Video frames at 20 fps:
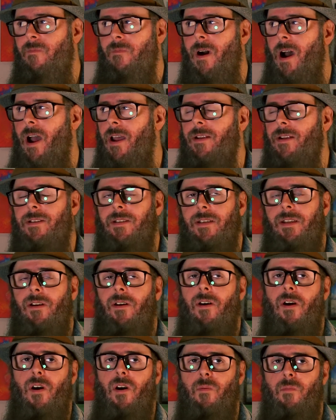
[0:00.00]
I didn't see the
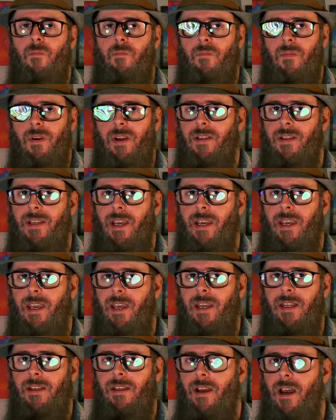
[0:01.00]
harm in
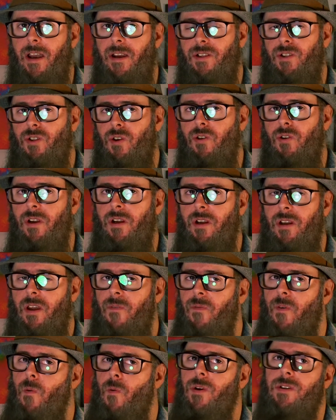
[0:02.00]
taking in a diet soda
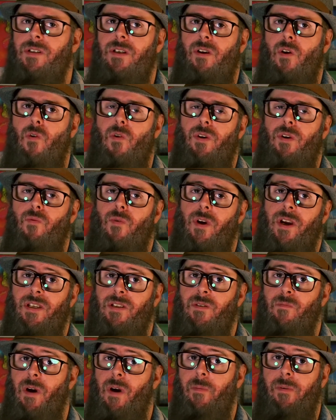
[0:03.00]
if it wasn't going to
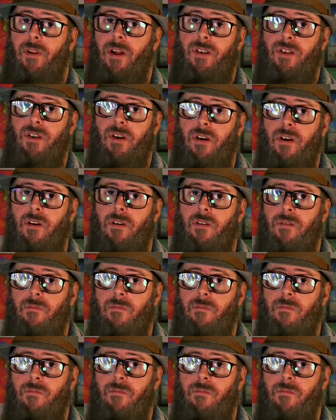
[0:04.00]
raise my blood sugar.